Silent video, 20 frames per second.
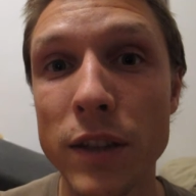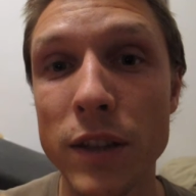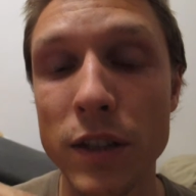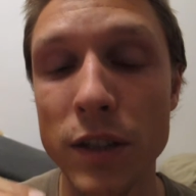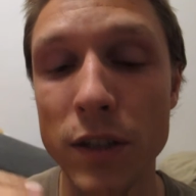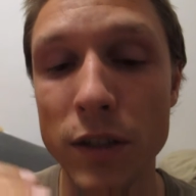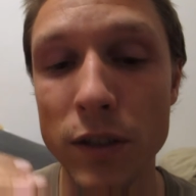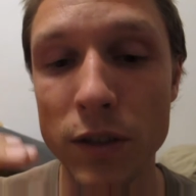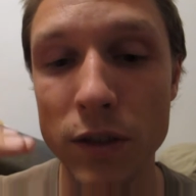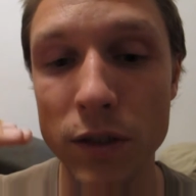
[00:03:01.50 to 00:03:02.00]

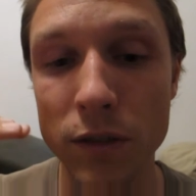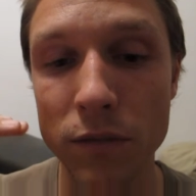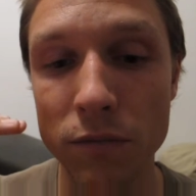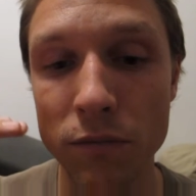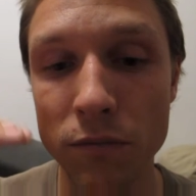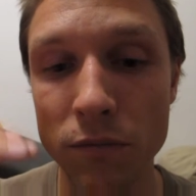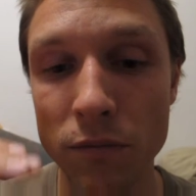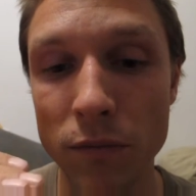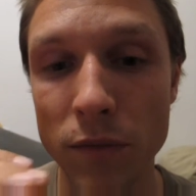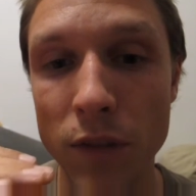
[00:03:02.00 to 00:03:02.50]
is
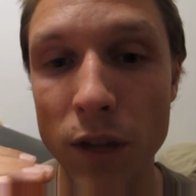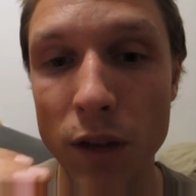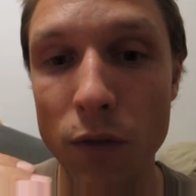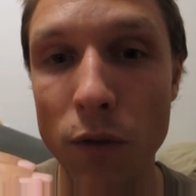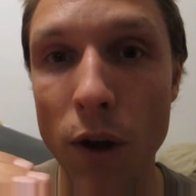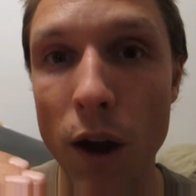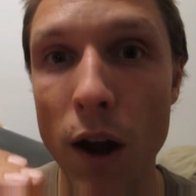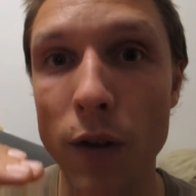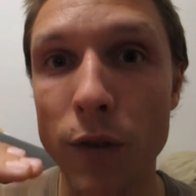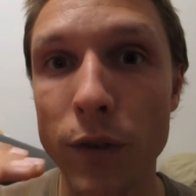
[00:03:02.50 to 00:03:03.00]
the
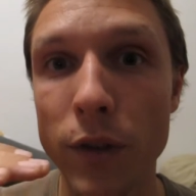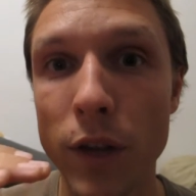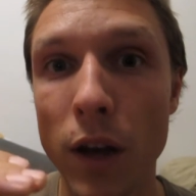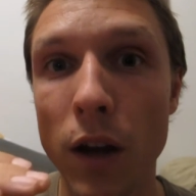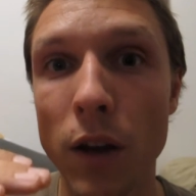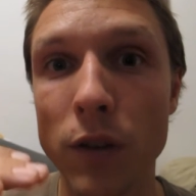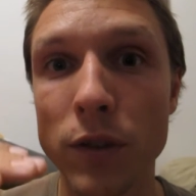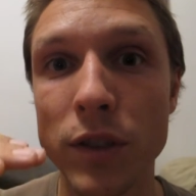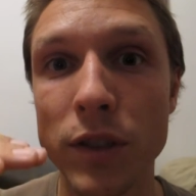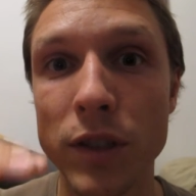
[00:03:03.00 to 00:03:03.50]
ground the
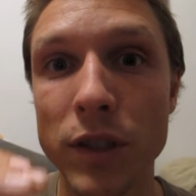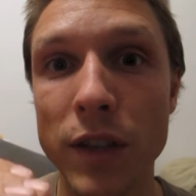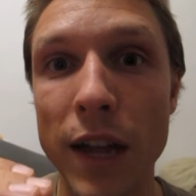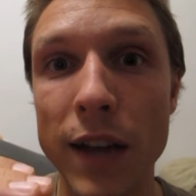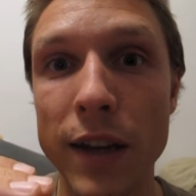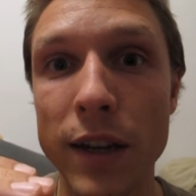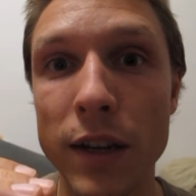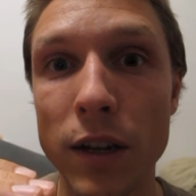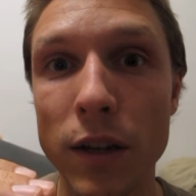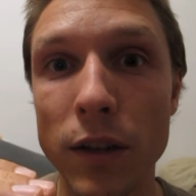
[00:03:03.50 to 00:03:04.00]
house is
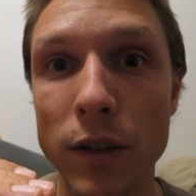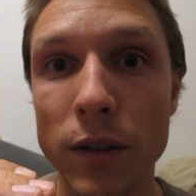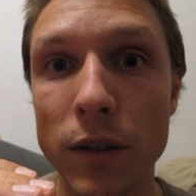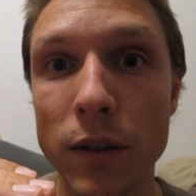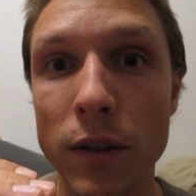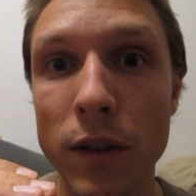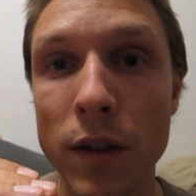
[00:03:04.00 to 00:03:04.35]
standing on.